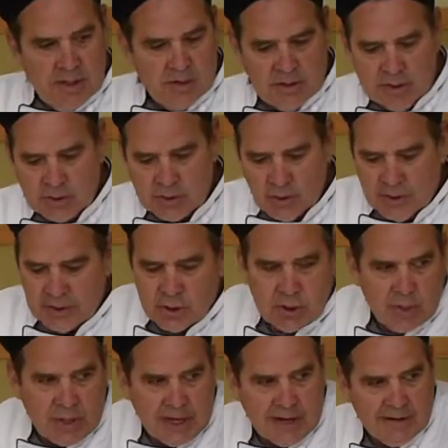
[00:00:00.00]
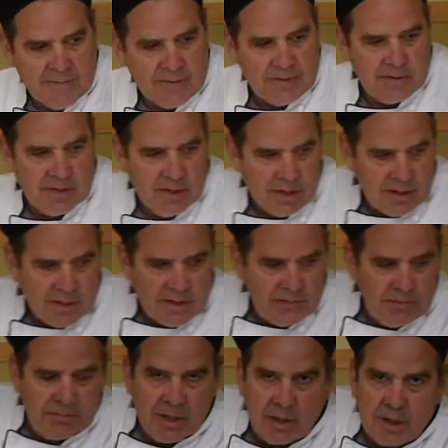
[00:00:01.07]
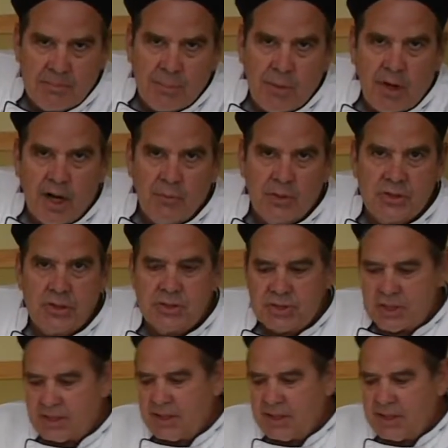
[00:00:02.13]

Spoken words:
You're going to have the mirepoix, which is the